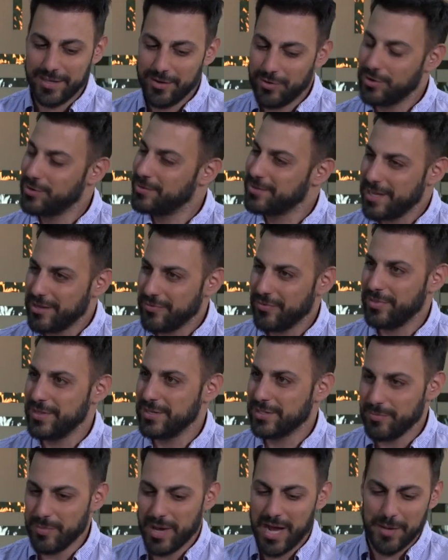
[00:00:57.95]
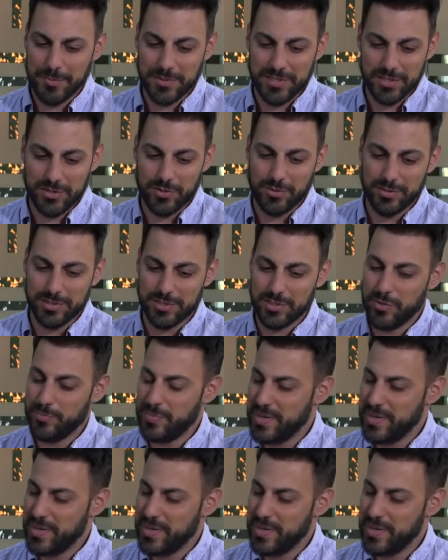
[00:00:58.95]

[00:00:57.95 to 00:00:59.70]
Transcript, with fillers: there are definitely some obstacles to